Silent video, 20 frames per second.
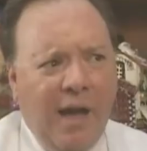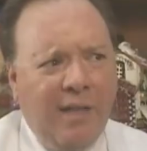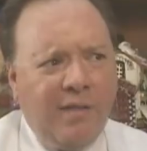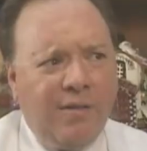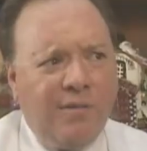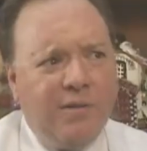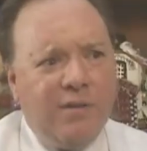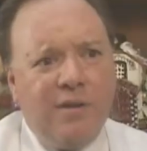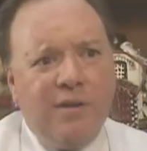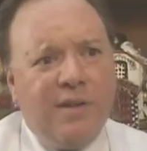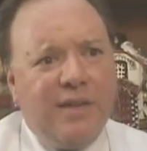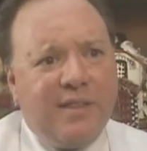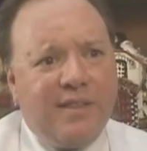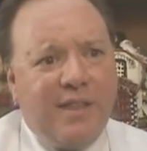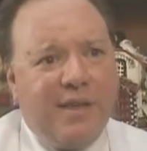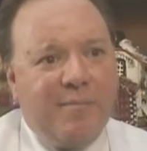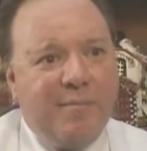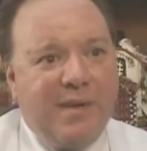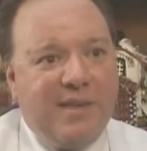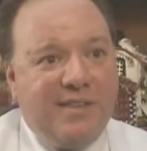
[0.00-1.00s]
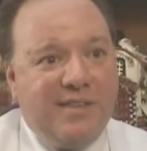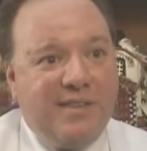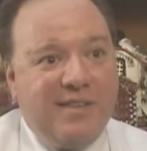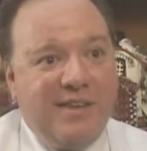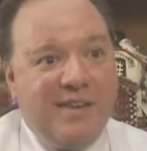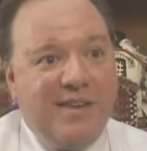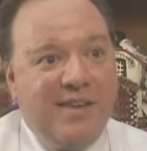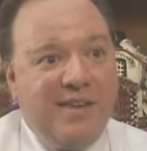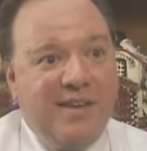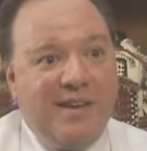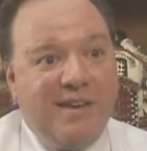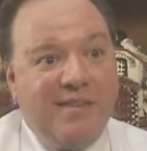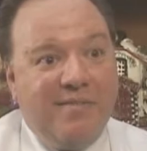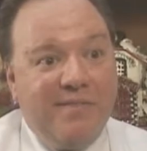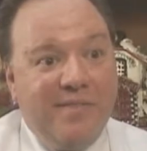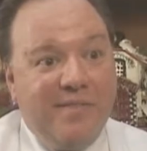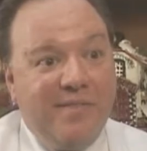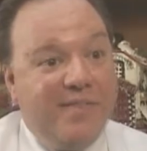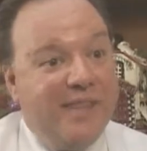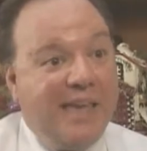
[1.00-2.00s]
I don't look at them as the, uh,
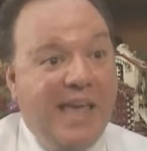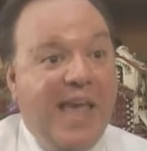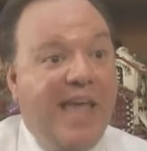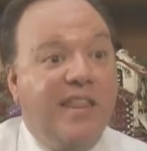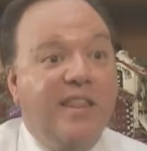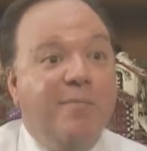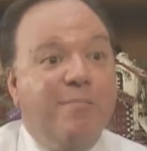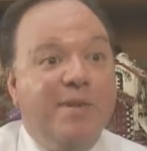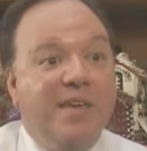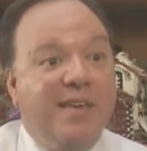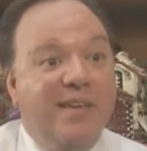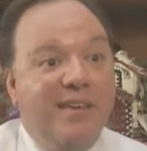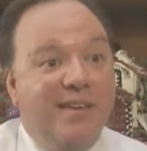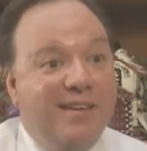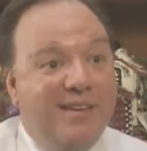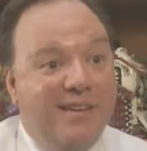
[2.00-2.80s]
the enemy.